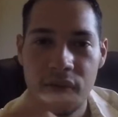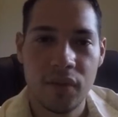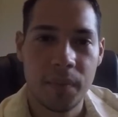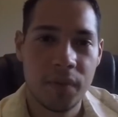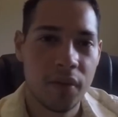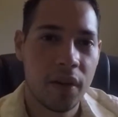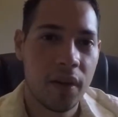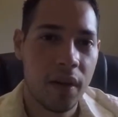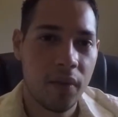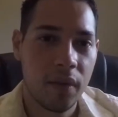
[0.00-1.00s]
So I'm sure
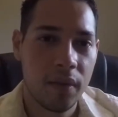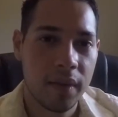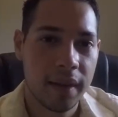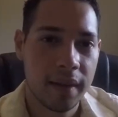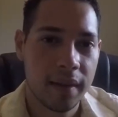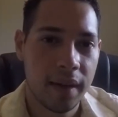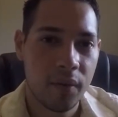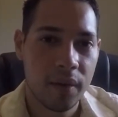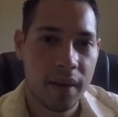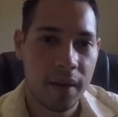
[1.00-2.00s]

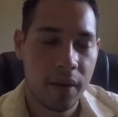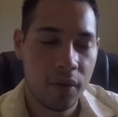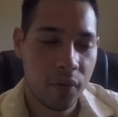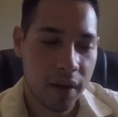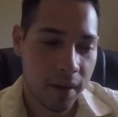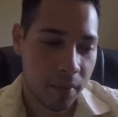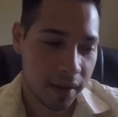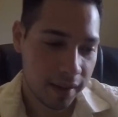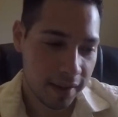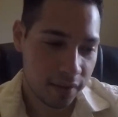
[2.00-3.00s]
I'll recover
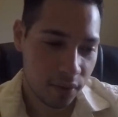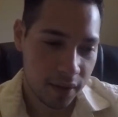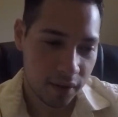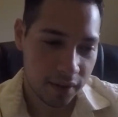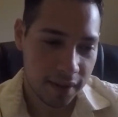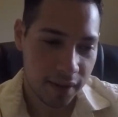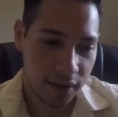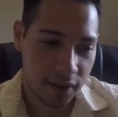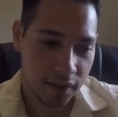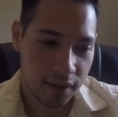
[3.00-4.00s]
at least
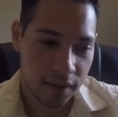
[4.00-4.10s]
$200.